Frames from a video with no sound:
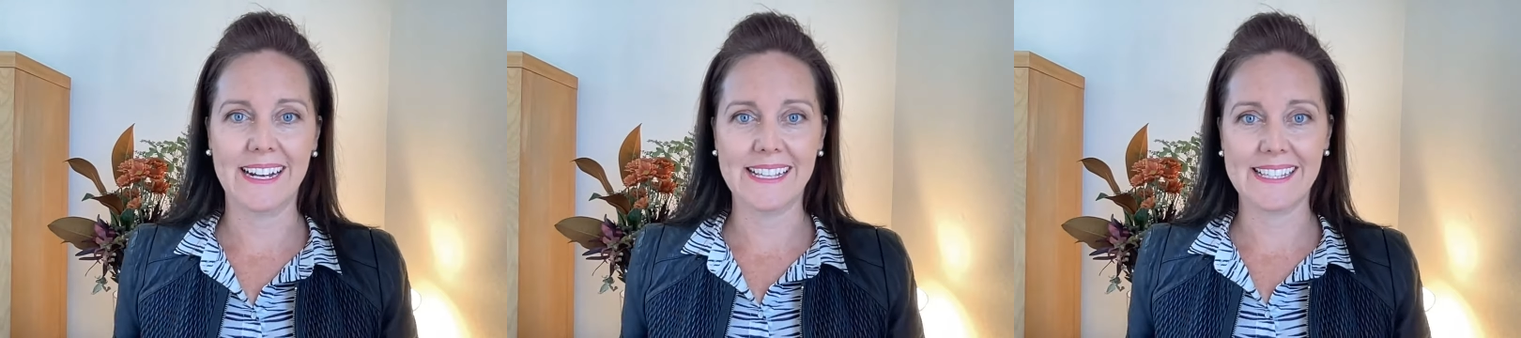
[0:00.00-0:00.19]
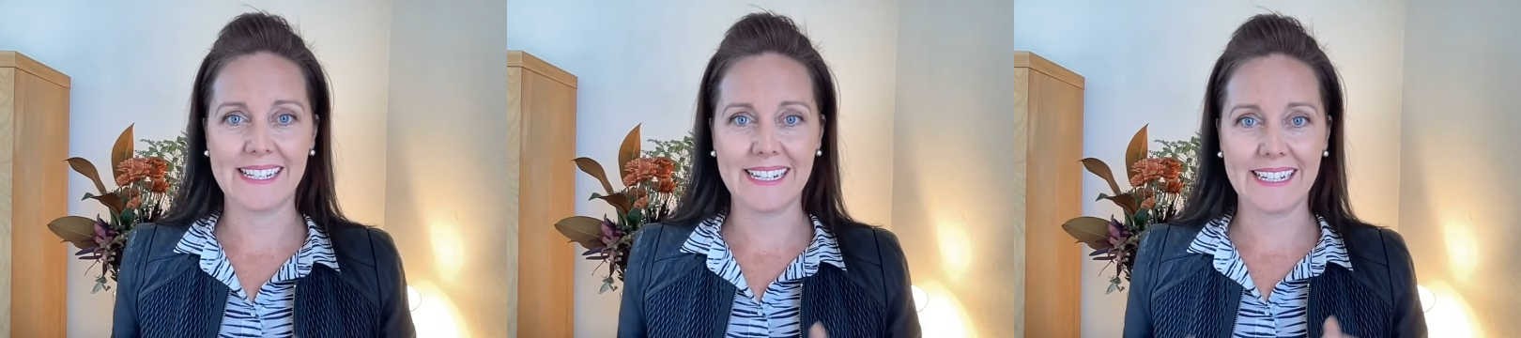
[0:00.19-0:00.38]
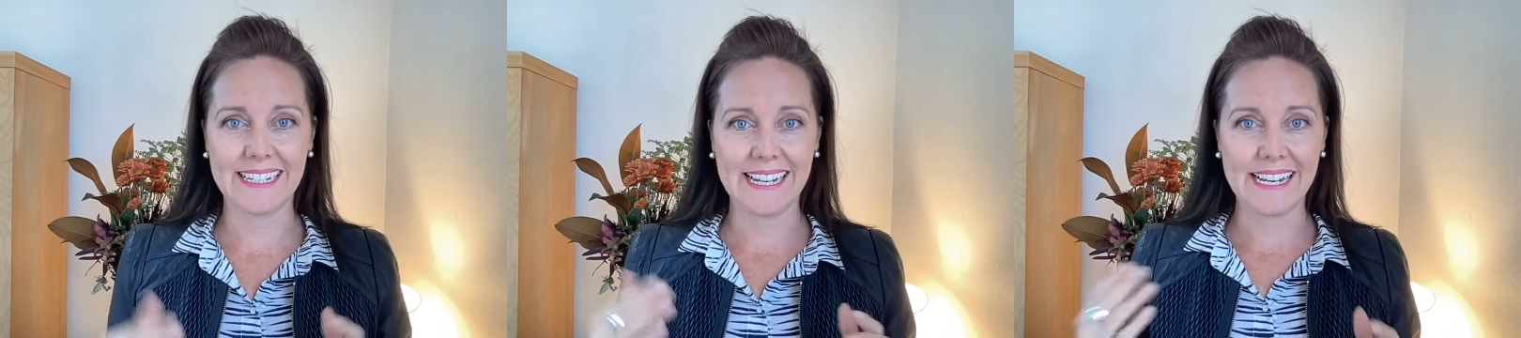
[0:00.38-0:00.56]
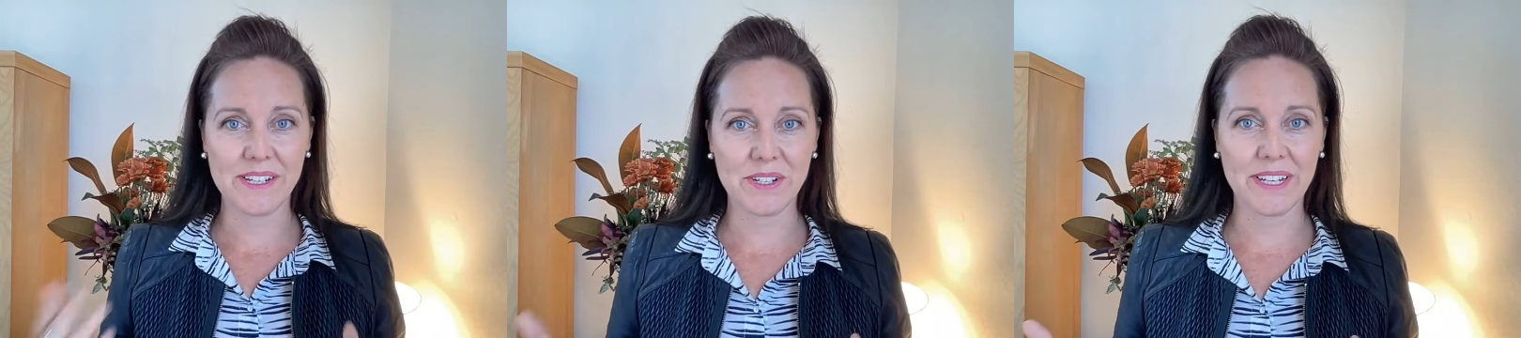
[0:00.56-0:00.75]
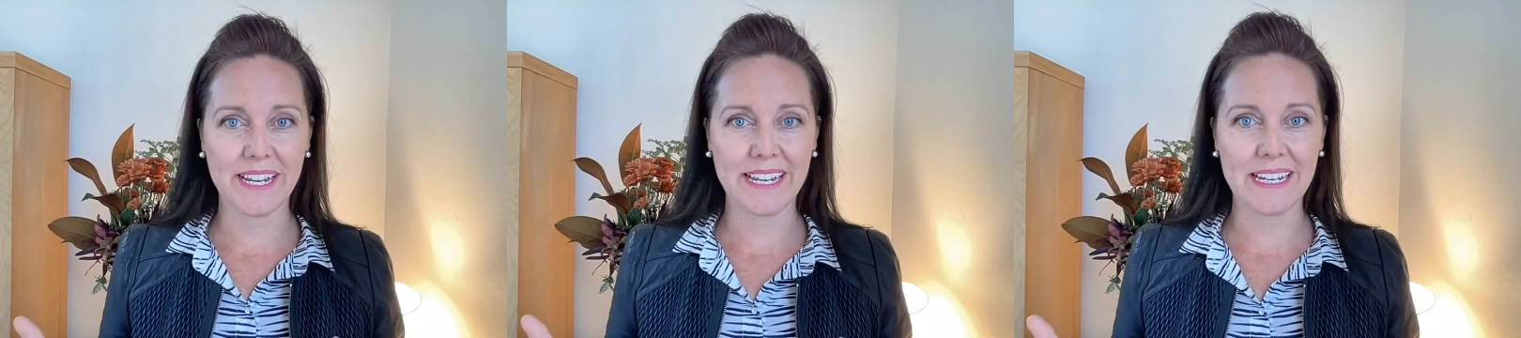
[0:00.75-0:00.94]
I started
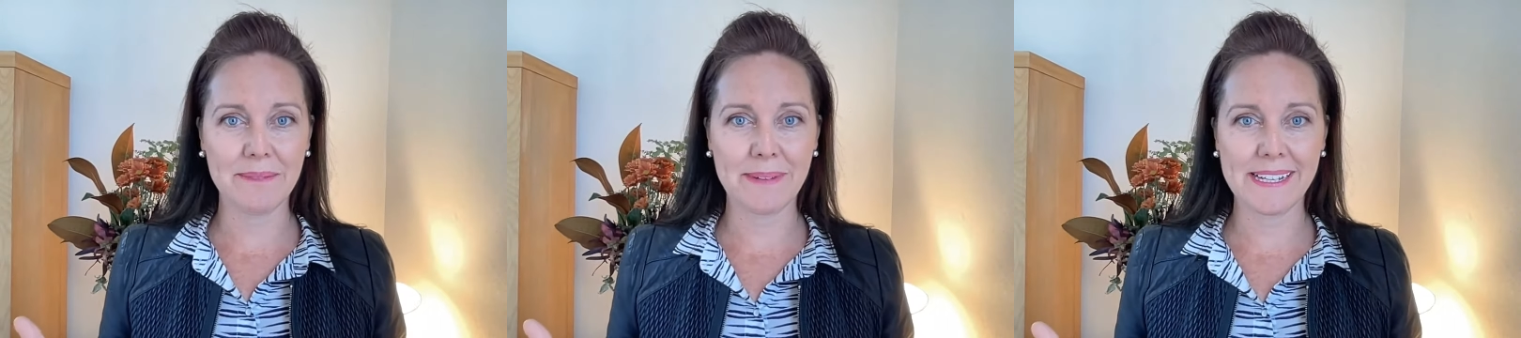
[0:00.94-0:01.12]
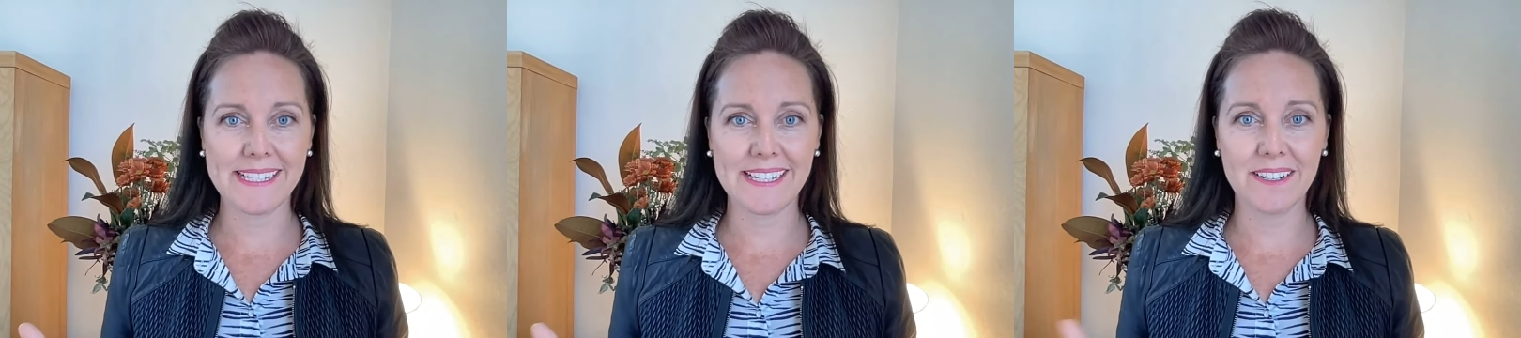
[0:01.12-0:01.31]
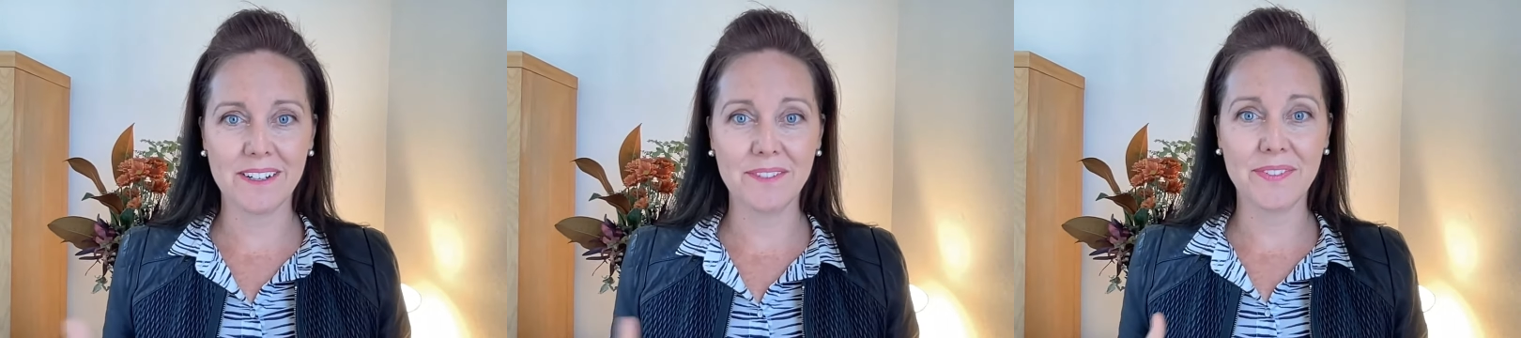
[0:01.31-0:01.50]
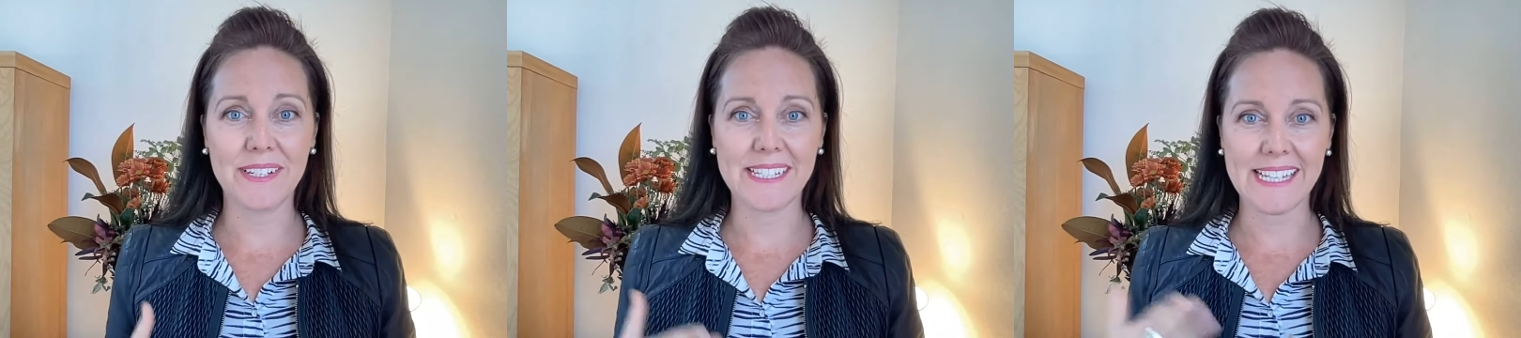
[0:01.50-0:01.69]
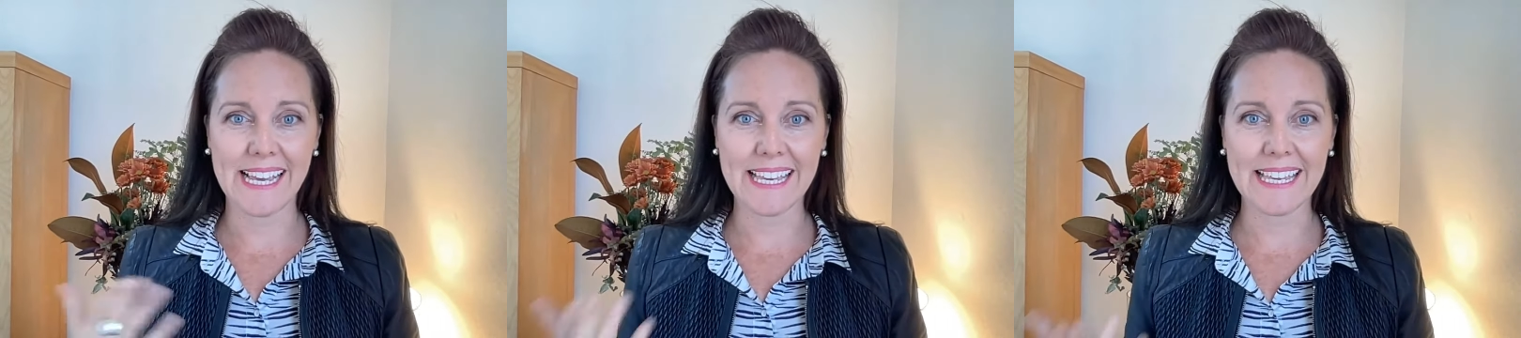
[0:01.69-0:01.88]
educating myself
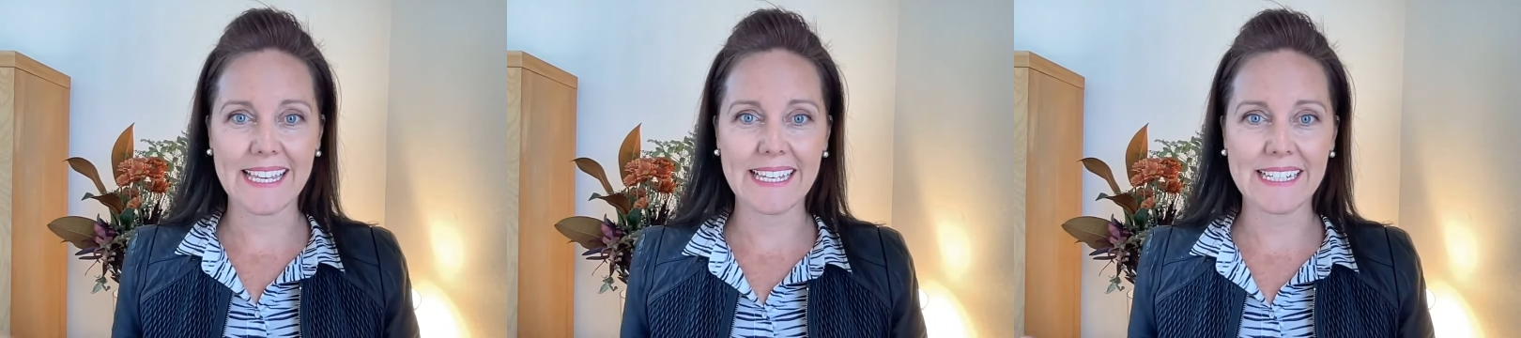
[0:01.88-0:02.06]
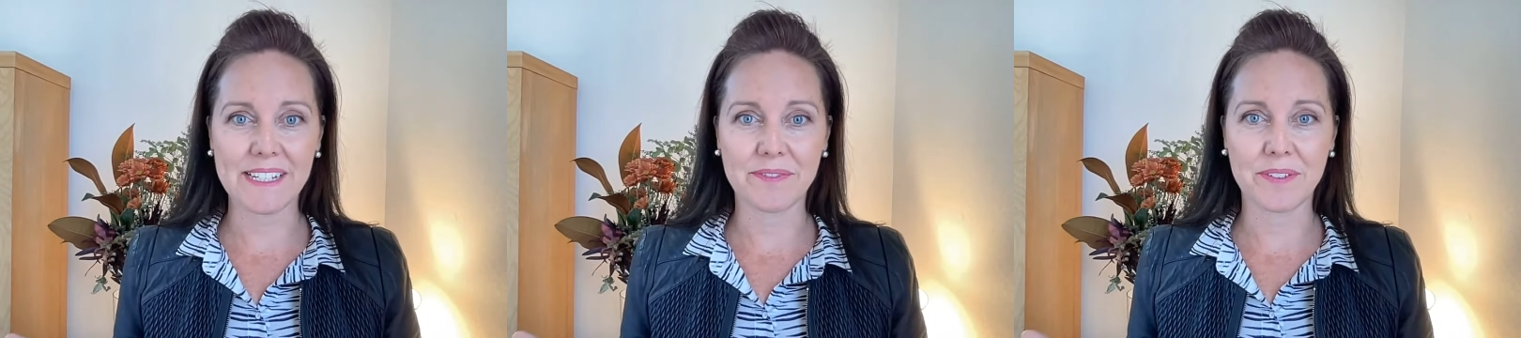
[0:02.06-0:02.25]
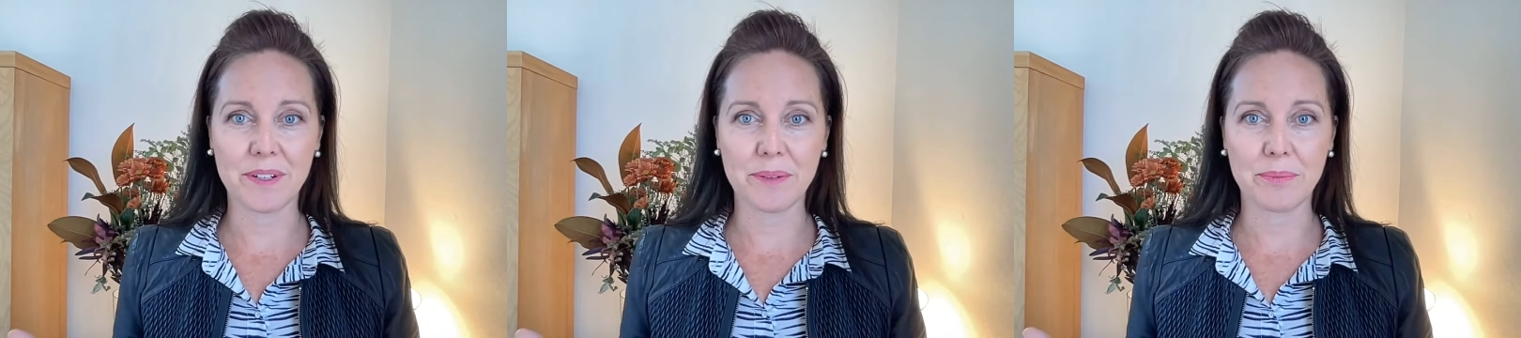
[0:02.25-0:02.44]
and taking a different